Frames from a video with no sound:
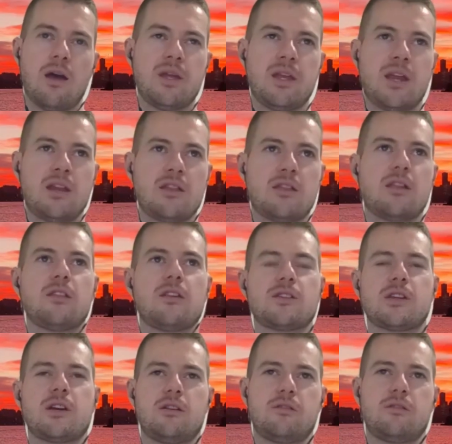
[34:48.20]
I mean anything that's
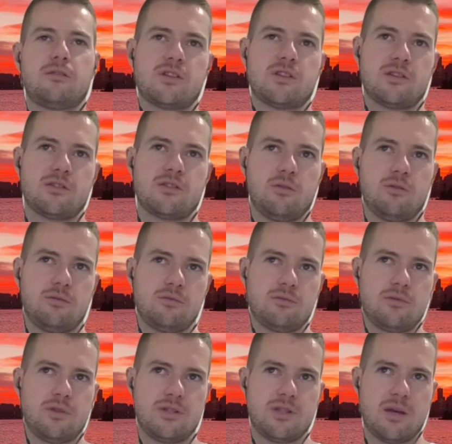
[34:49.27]
kind of a subtle
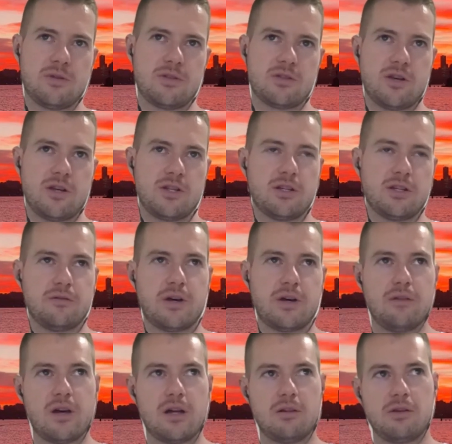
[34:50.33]
demonstration of high
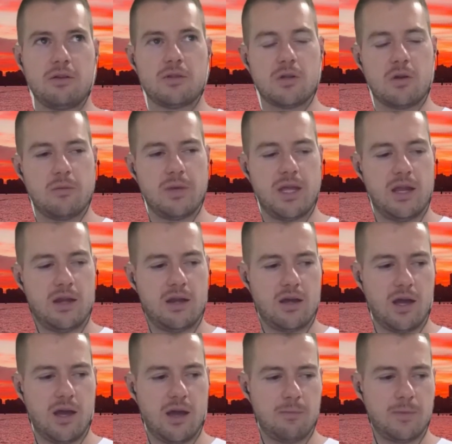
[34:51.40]
value. So I mean,
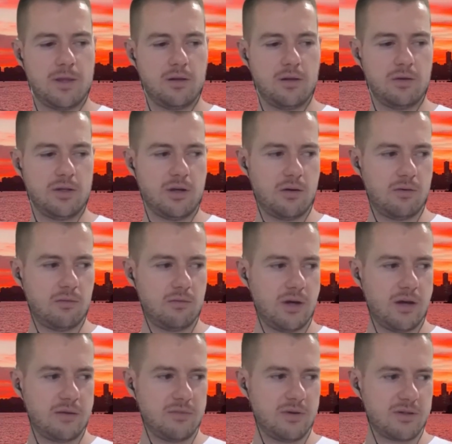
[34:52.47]
um, you know,
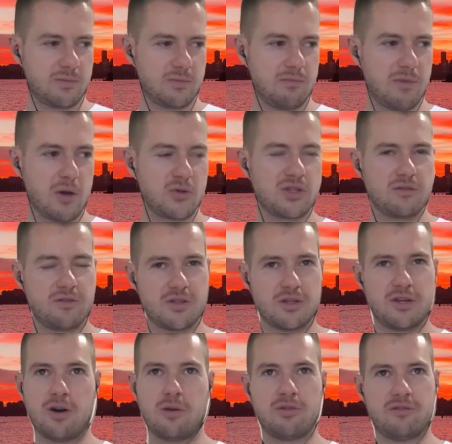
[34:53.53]
I, most of us are
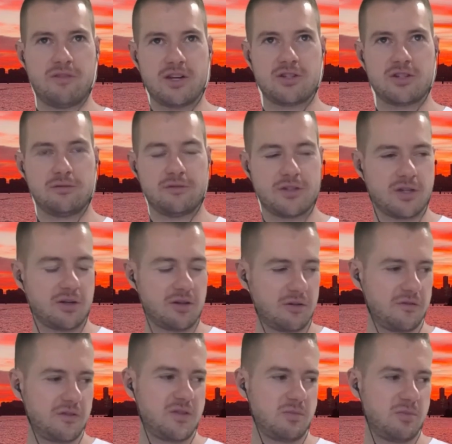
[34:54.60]
not professional
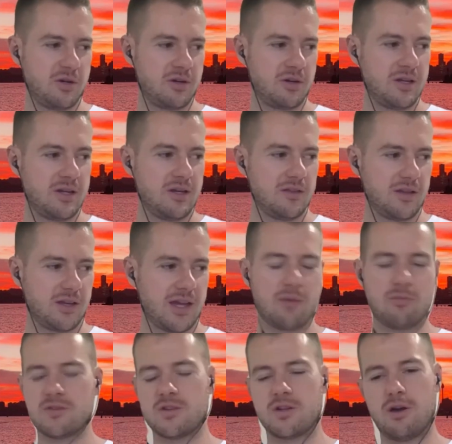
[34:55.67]
photographers, but the
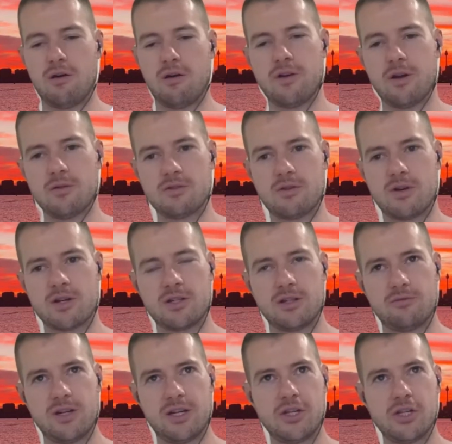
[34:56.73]
cameras on our phones are actually
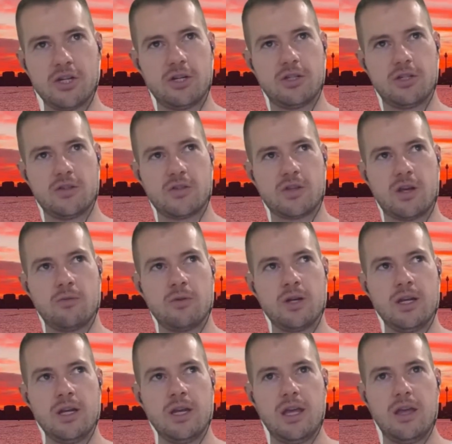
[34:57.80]
really good. And so
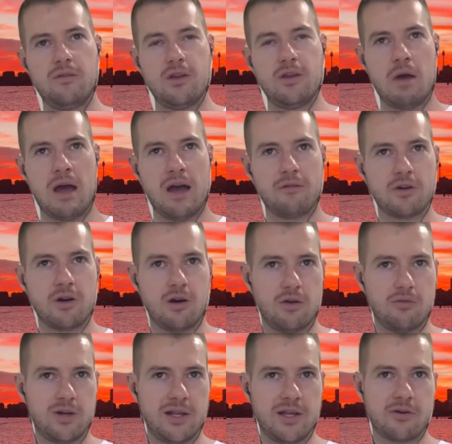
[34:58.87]
if you have got a
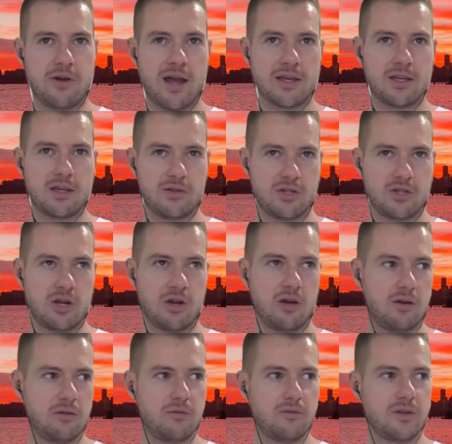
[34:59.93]
really cracking shot
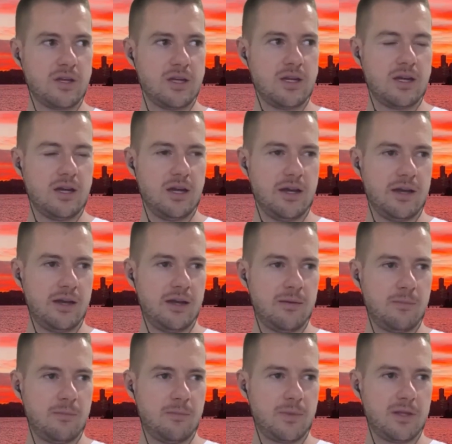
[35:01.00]
of
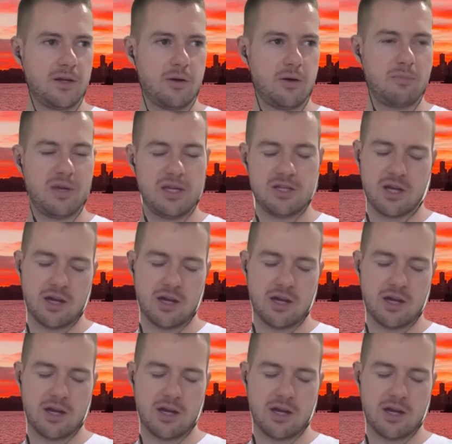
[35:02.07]
um, you know, a beach.